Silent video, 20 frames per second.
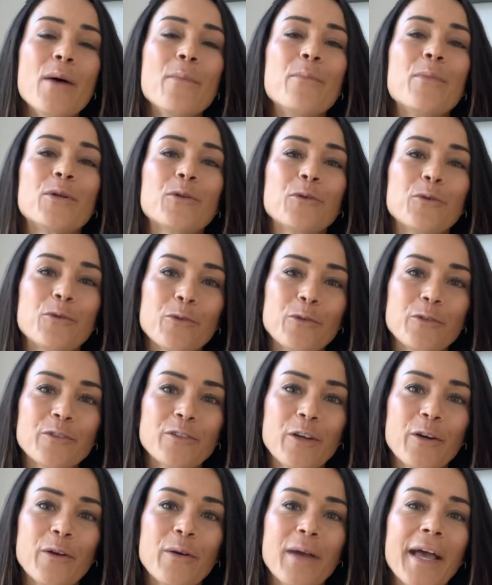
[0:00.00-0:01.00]
but
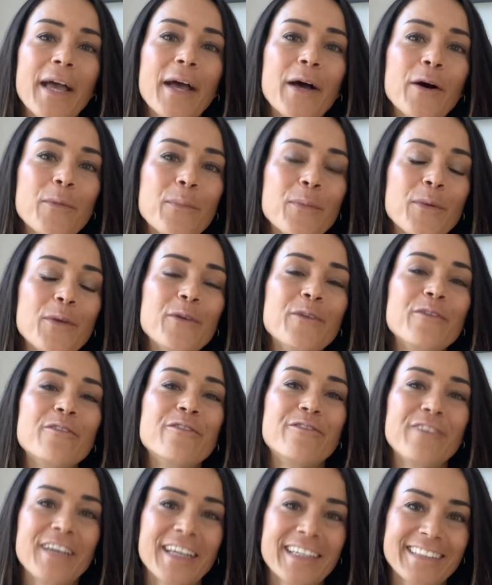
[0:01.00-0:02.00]
also help you
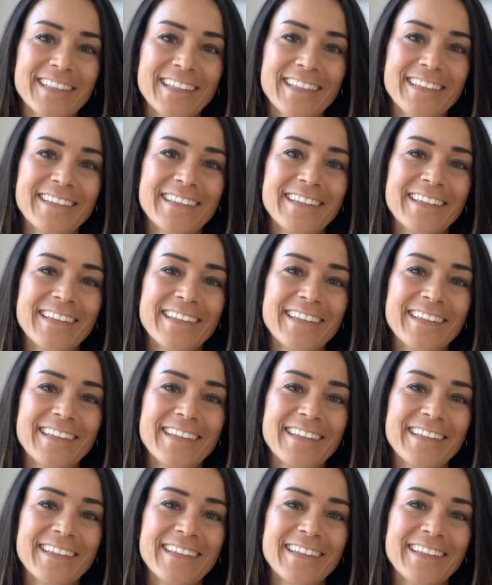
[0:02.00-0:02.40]
fix it?